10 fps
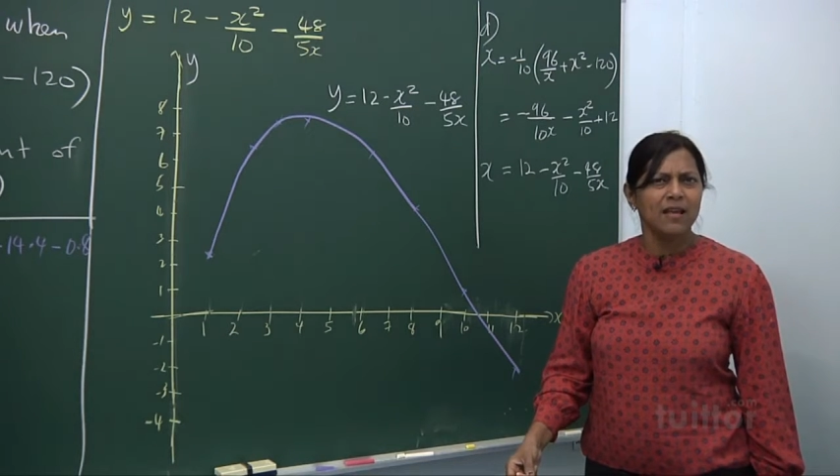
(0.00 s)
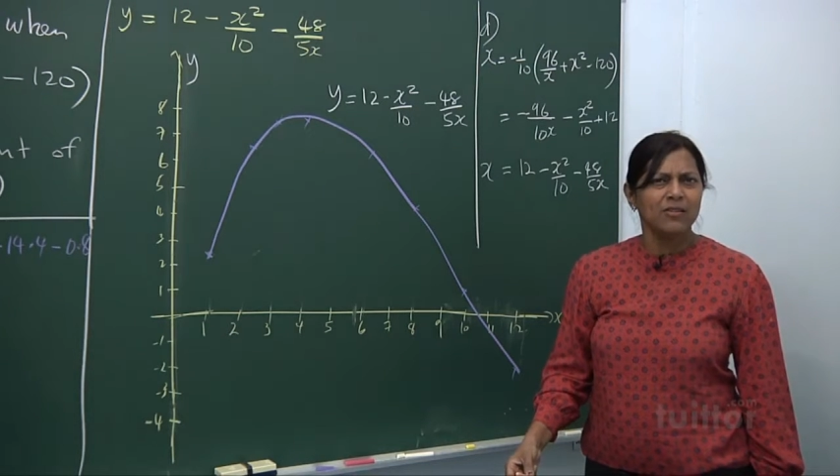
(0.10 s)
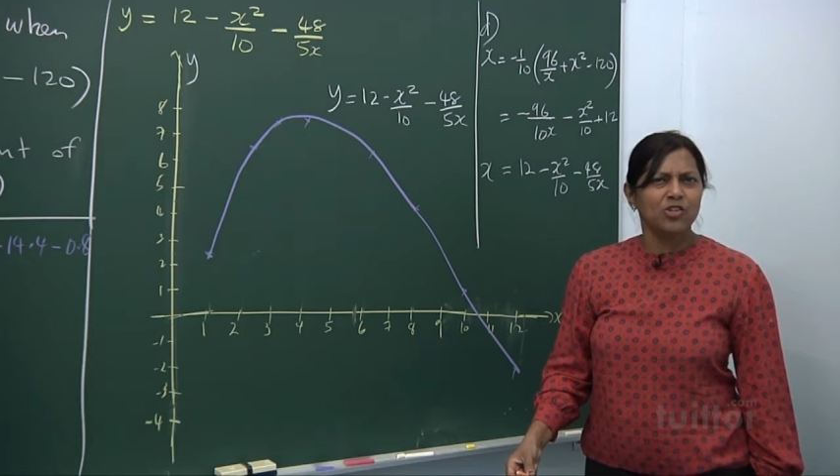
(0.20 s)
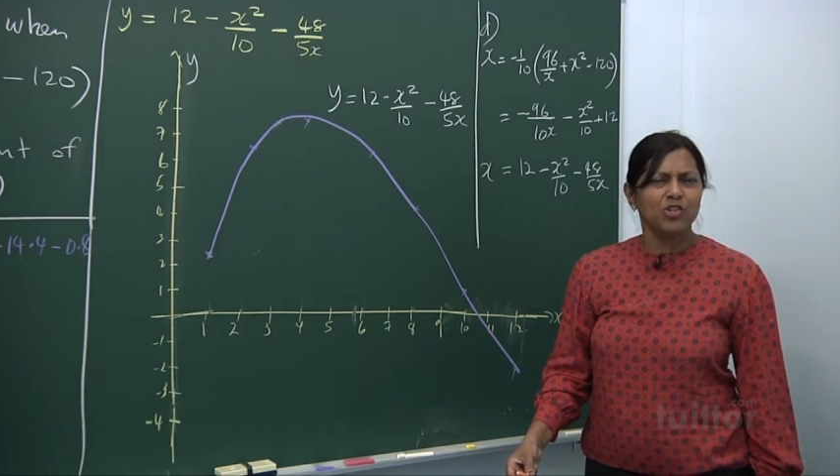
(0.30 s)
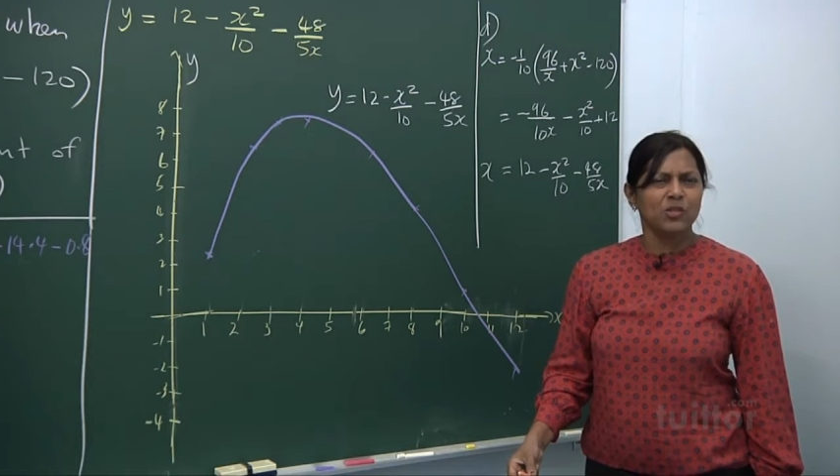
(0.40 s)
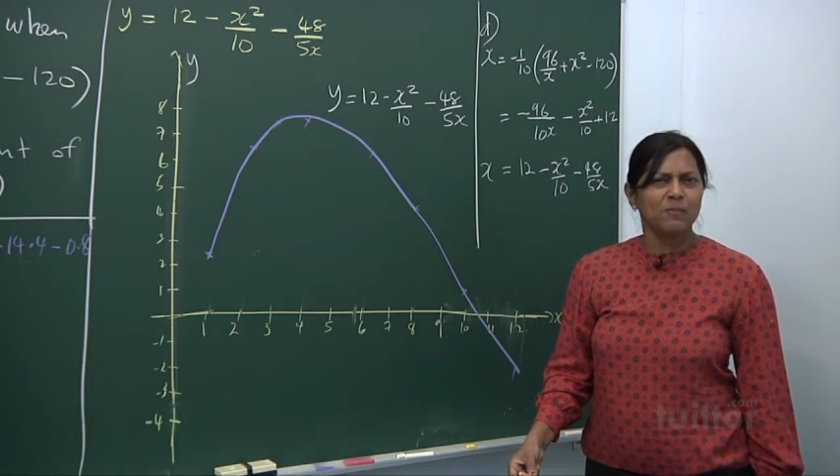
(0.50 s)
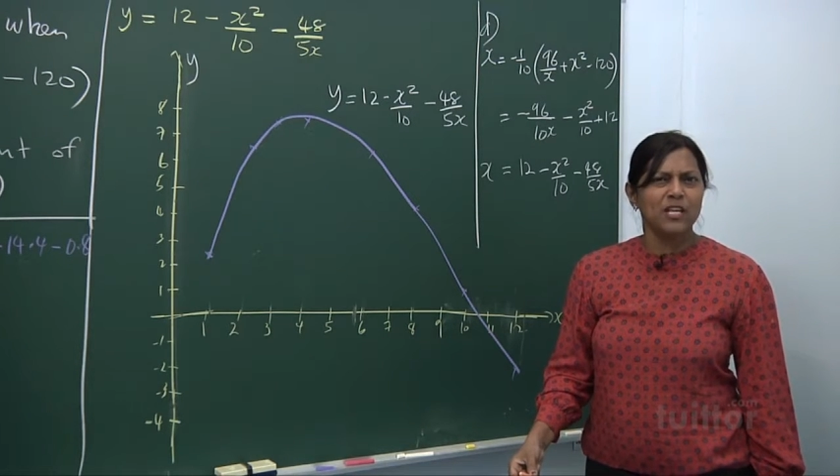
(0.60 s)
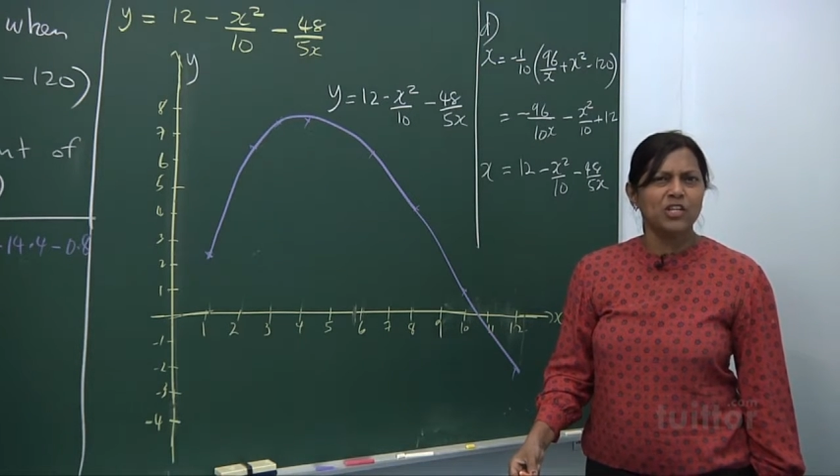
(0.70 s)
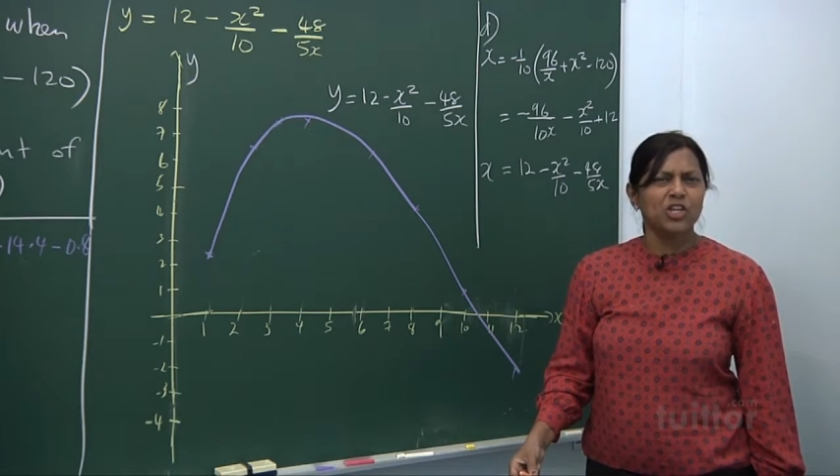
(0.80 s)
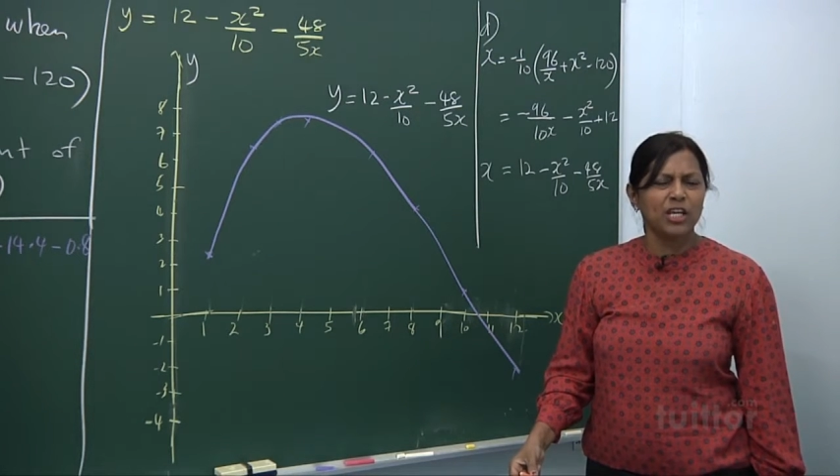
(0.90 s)
you're just
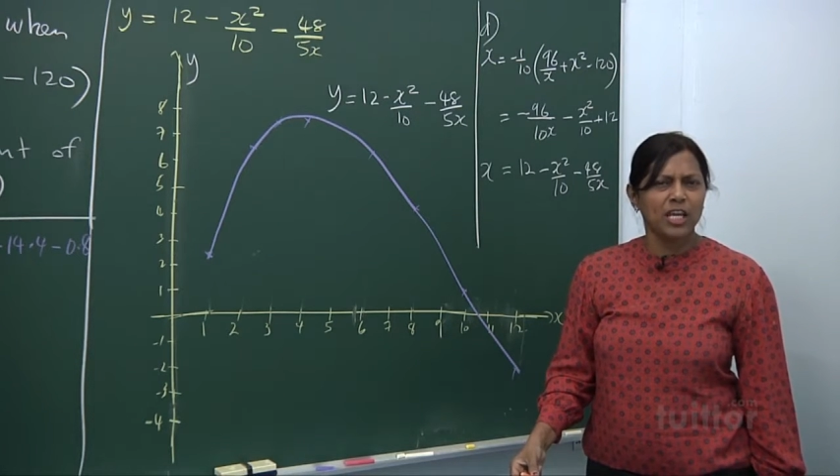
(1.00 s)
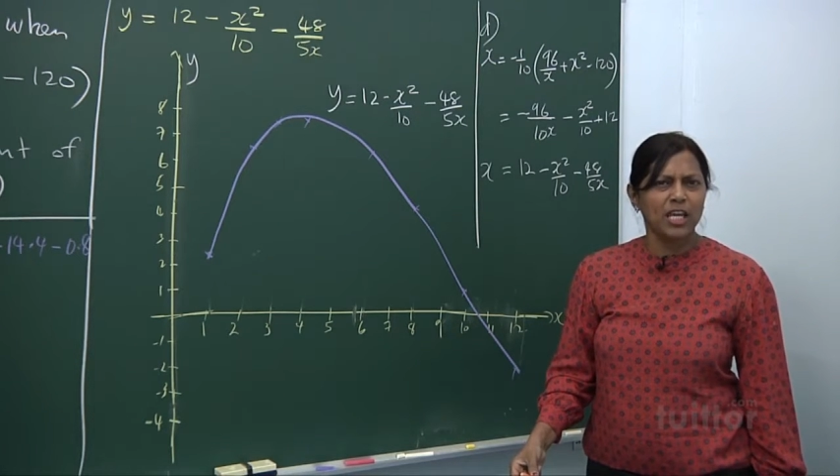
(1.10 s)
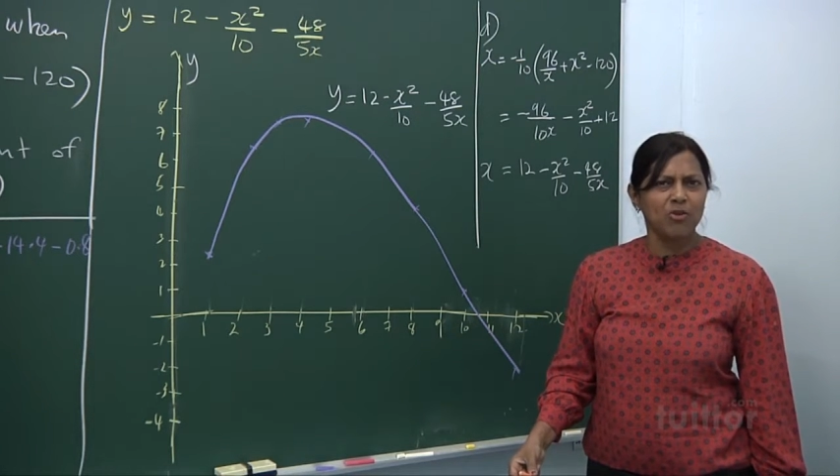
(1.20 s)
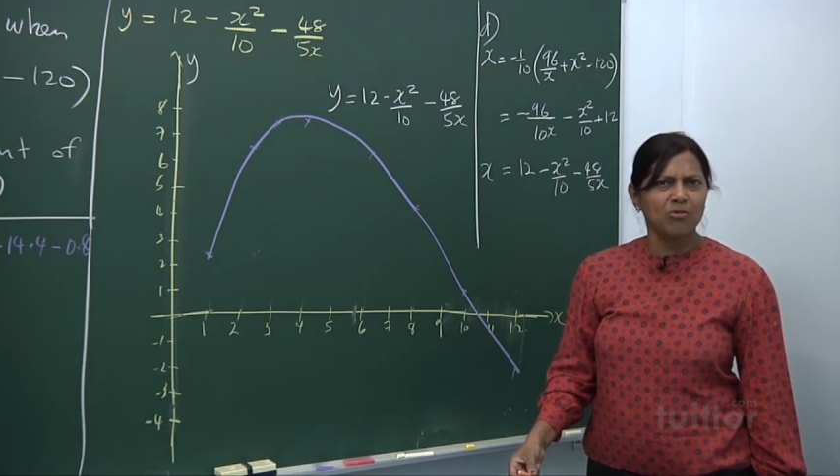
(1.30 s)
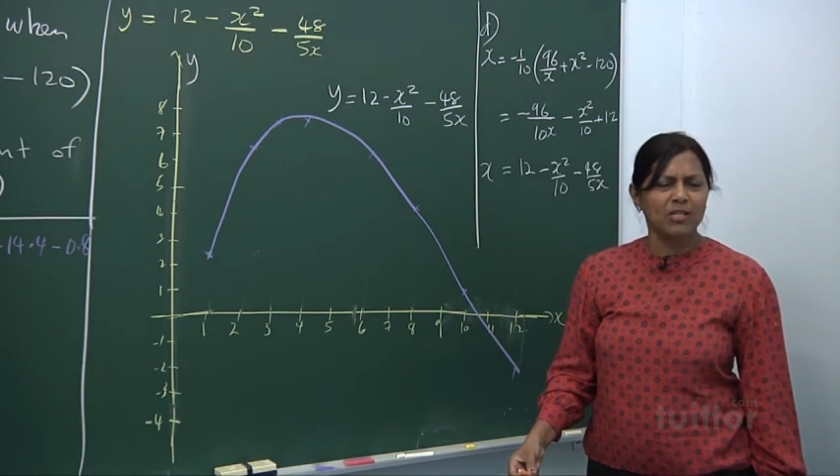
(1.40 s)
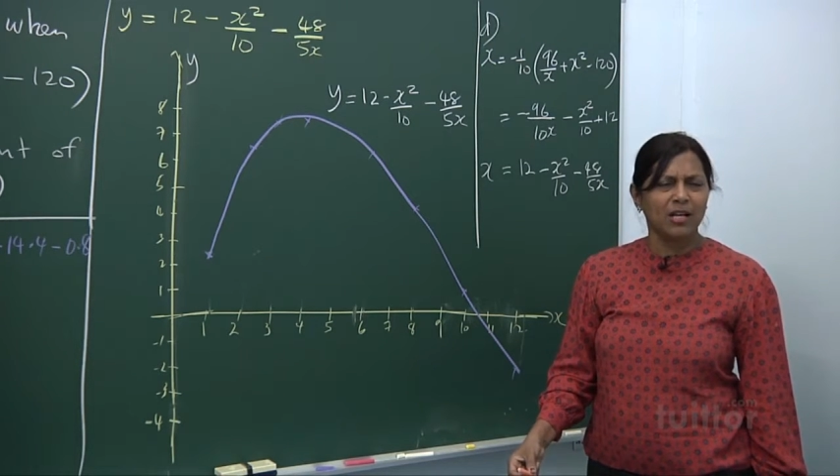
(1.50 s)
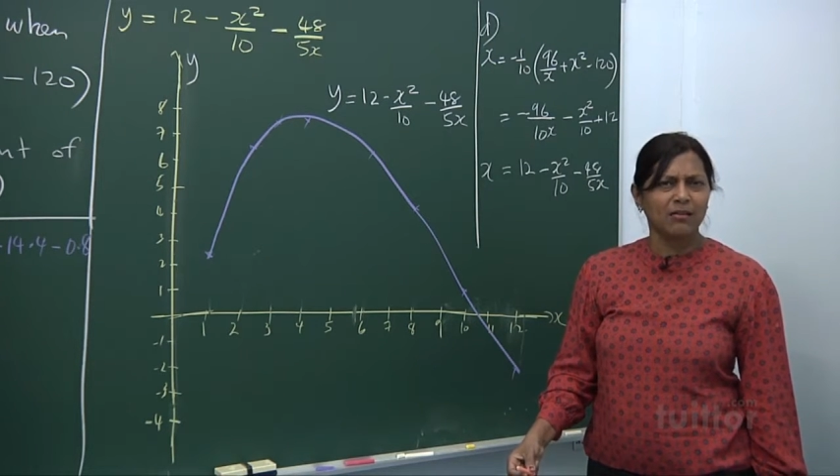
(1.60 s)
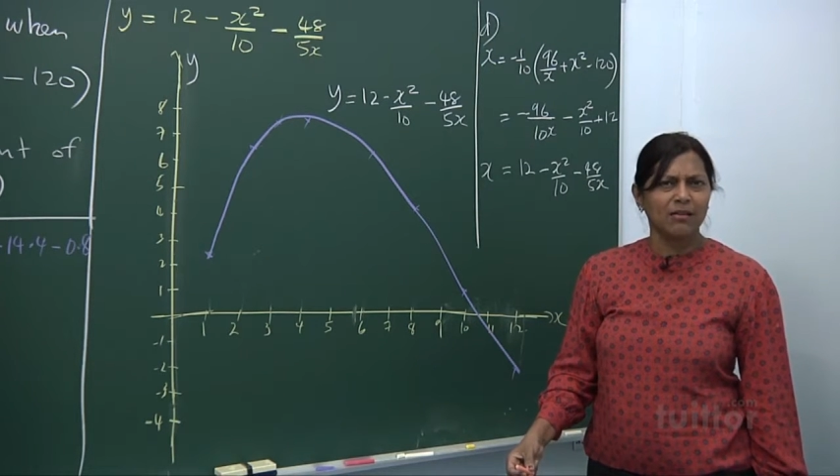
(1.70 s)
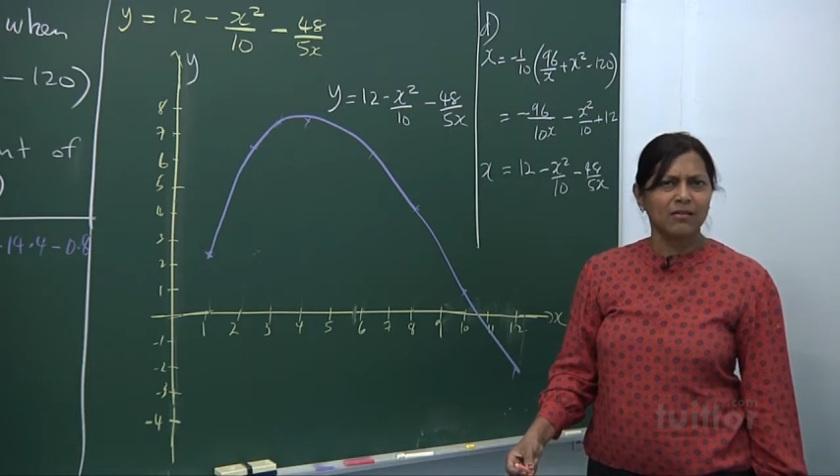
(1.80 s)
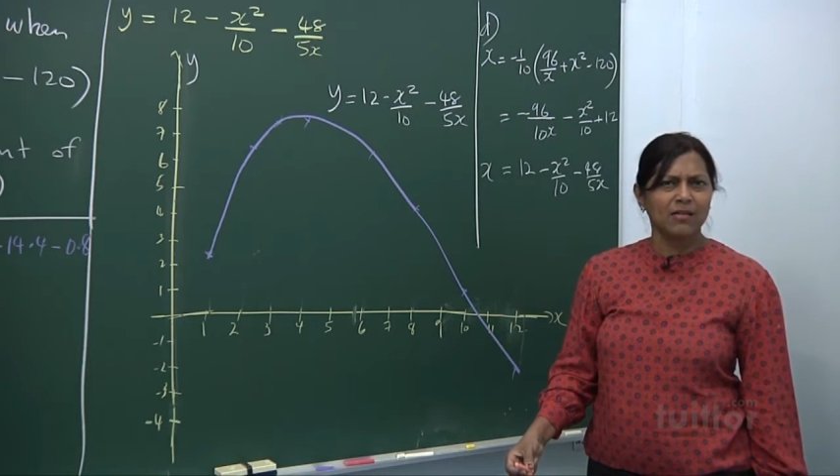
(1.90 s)
being cheeky, you
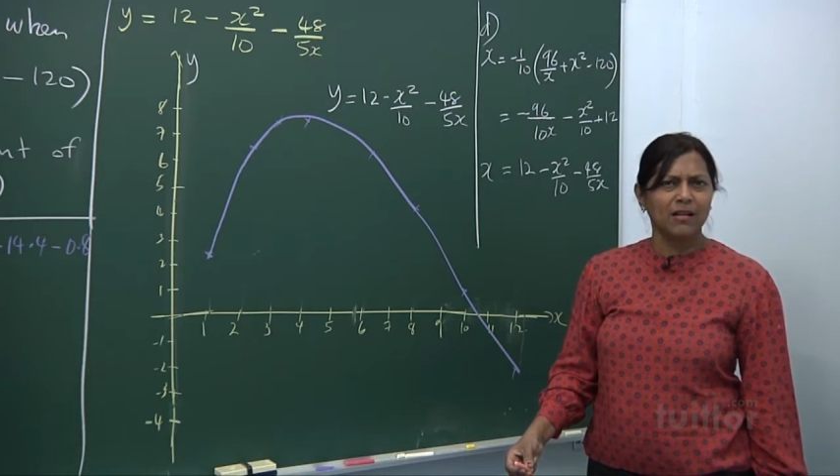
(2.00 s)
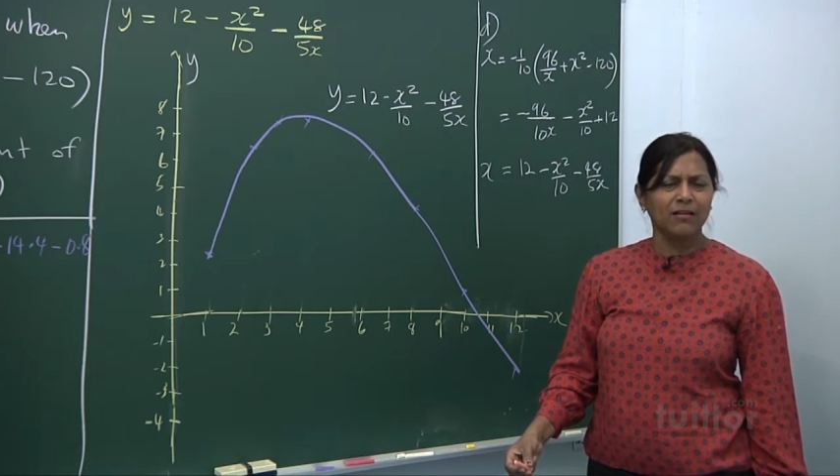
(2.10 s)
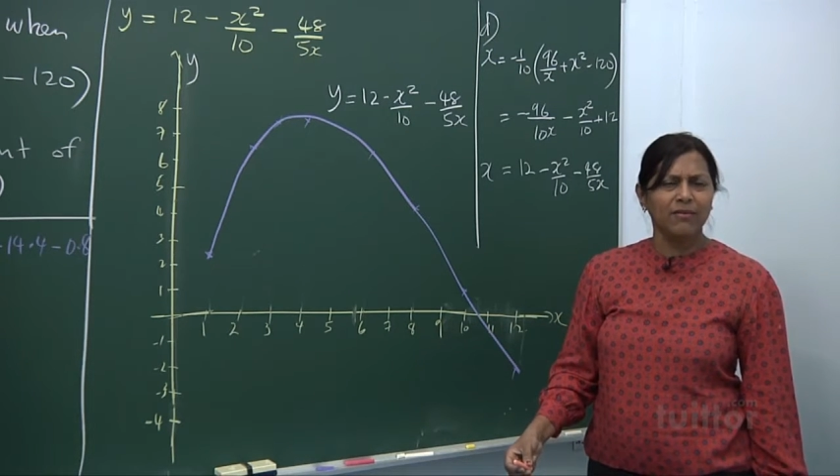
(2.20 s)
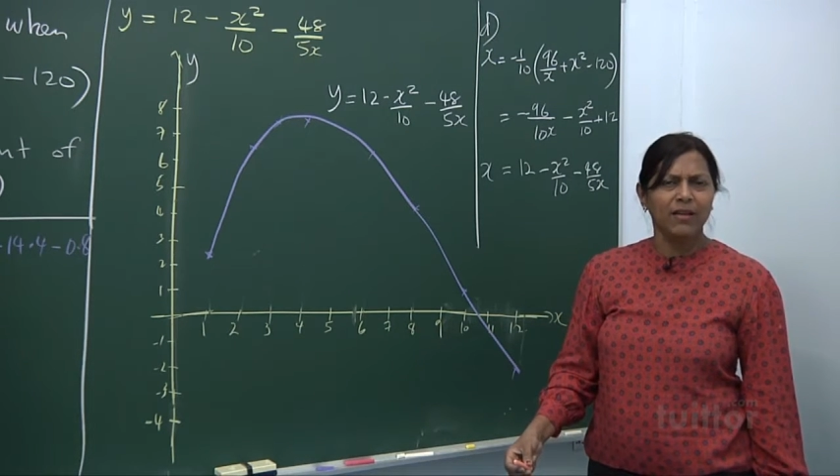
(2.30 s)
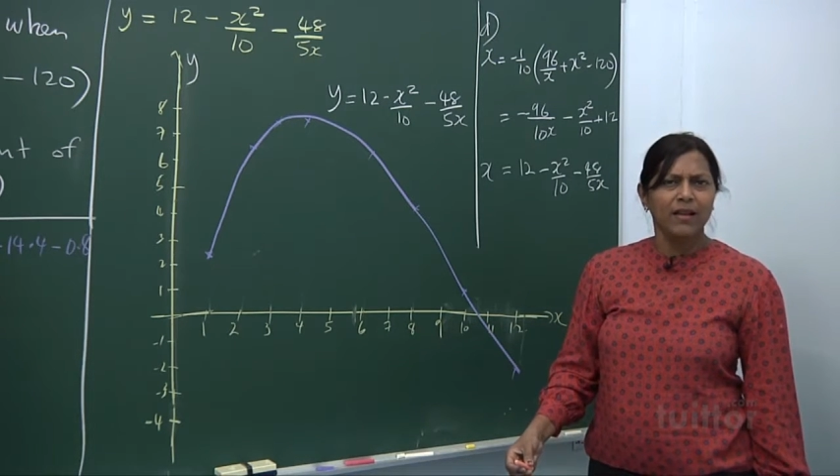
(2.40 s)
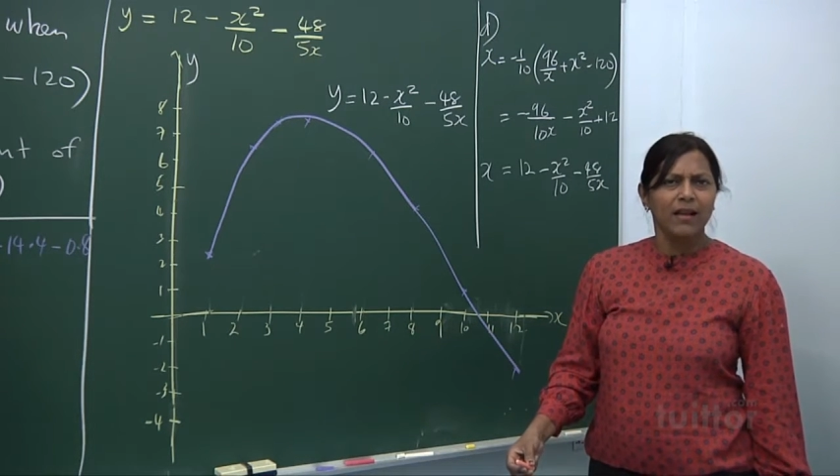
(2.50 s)
tell yourself,